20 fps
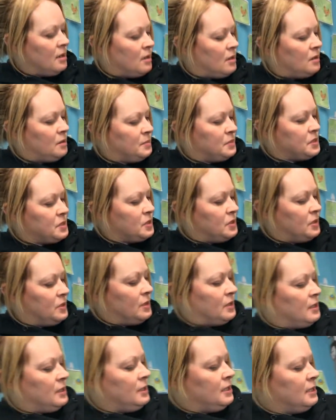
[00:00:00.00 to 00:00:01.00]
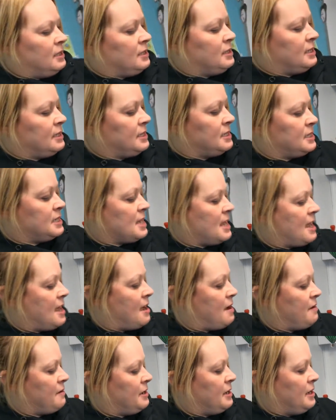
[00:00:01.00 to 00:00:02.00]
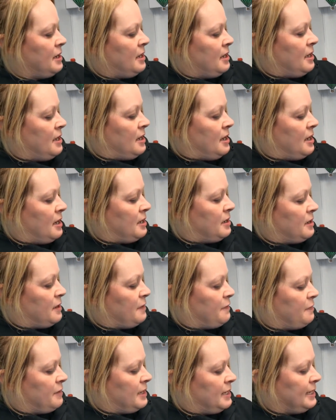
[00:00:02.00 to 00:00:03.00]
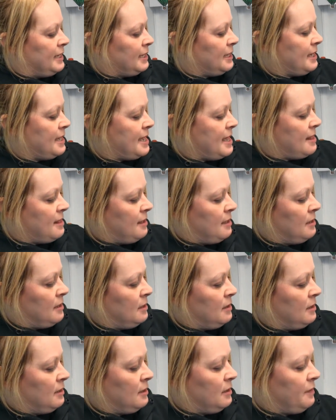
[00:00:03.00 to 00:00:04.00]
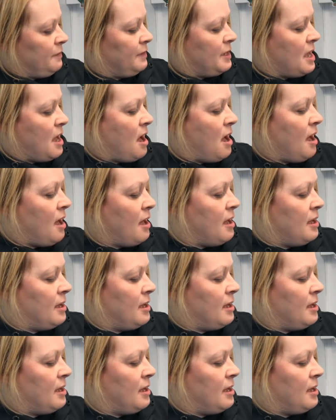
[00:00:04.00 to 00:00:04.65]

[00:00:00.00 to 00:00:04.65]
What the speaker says: Up tall, down, and over a little hill. Yeah.